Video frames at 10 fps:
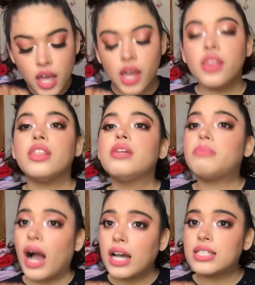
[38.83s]
The
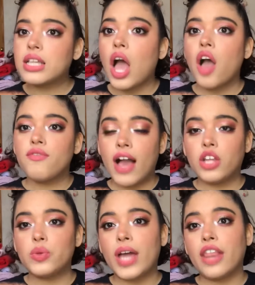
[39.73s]
box
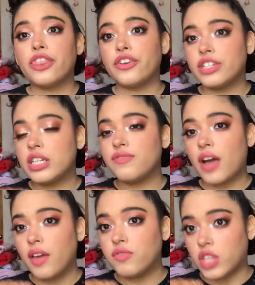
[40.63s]
valued at
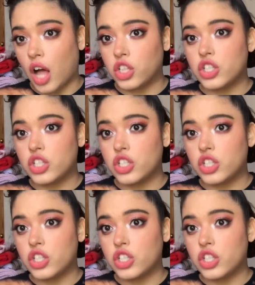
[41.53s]
$35.